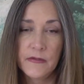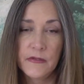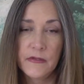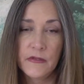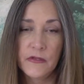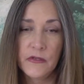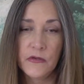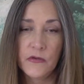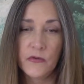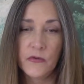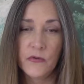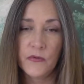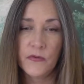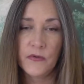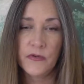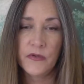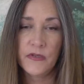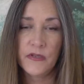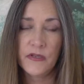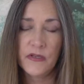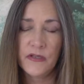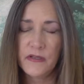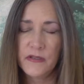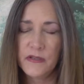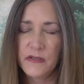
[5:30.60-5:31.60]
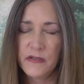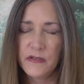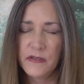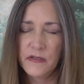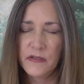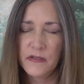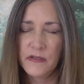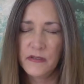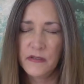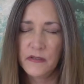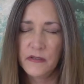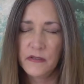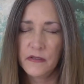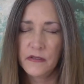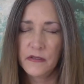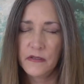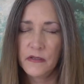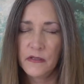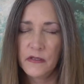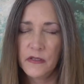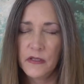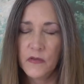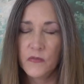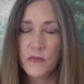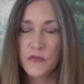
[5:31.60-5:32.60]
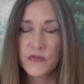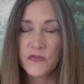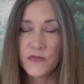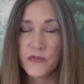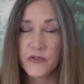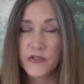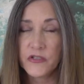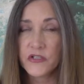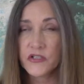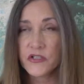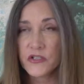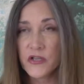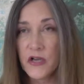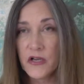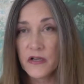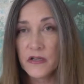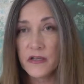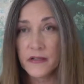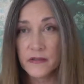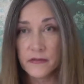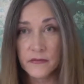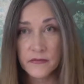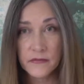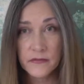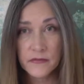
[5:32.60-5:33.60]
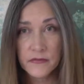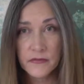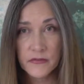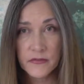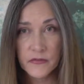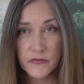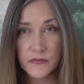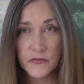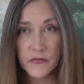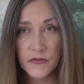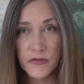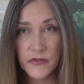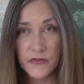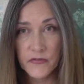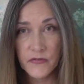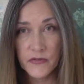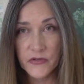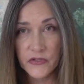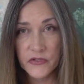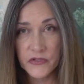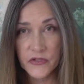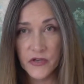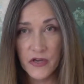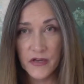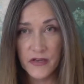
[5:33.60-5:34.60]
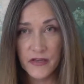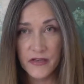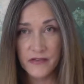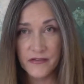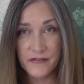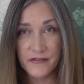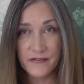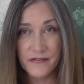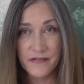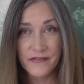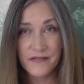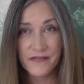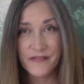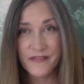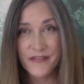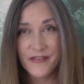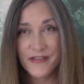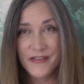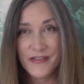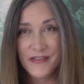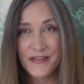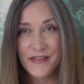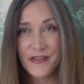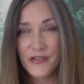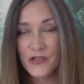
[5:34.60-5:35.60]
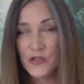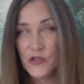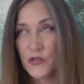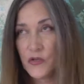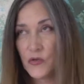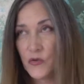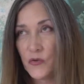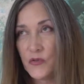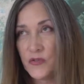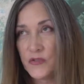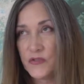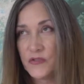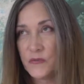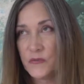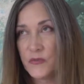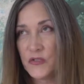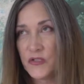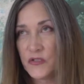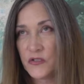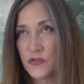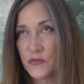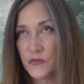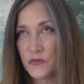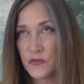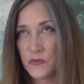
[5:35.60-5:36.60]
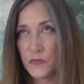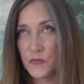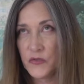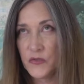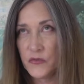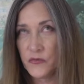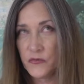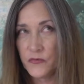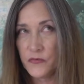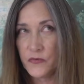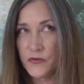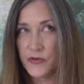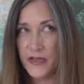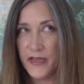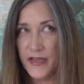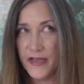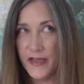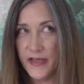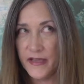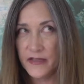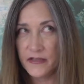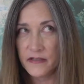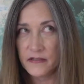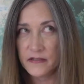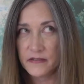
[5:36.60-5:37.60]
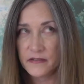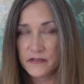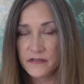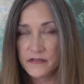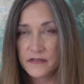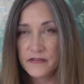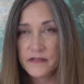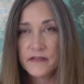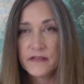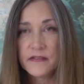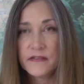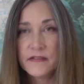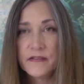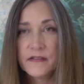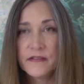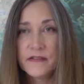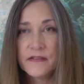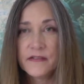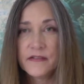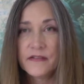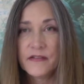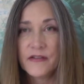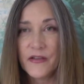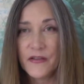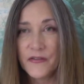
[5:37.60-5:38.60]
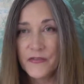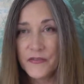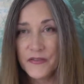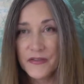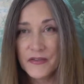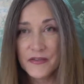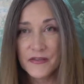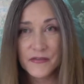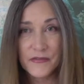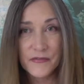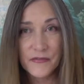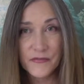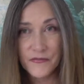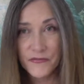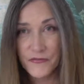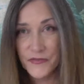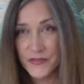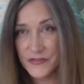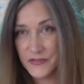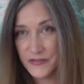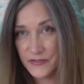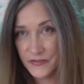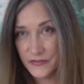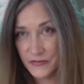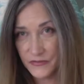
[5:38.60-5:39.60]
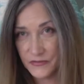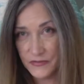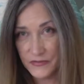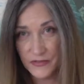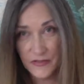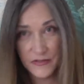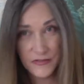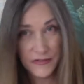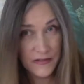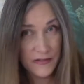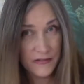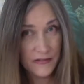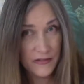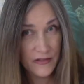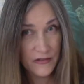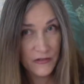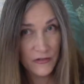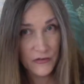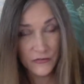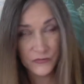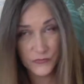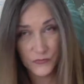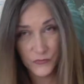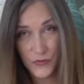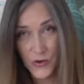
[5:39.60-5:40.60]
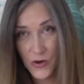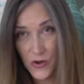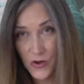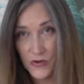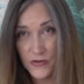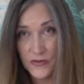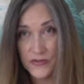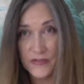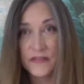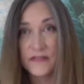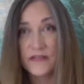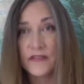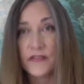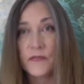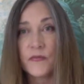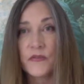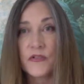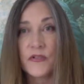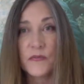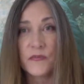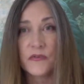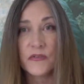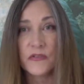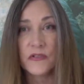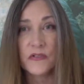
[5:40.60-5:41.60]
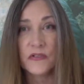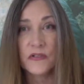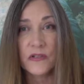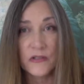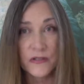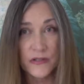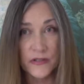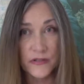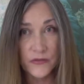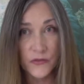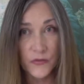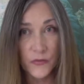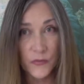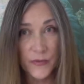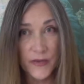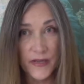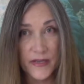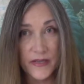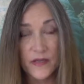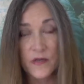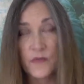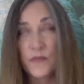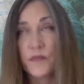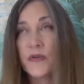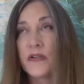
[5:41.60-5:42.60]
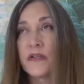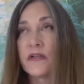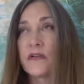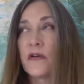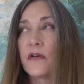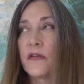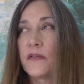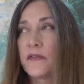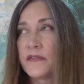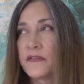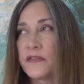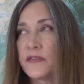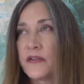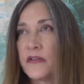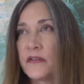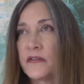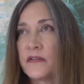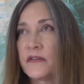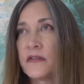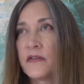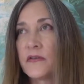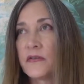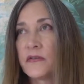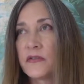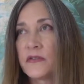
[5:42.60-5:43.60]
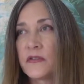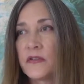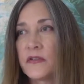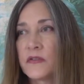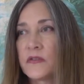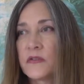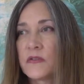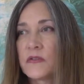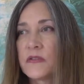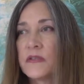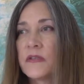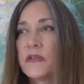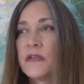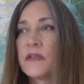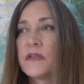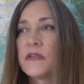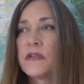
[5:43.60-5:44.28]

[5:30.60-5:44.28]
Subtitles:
you know, it was very shocking. It was very, very shocking. You know, because, I mean, she was a beautiful cat. Nothing physical, nothing that looked wrong, except she was a little underweight. But all of a sudden, there's this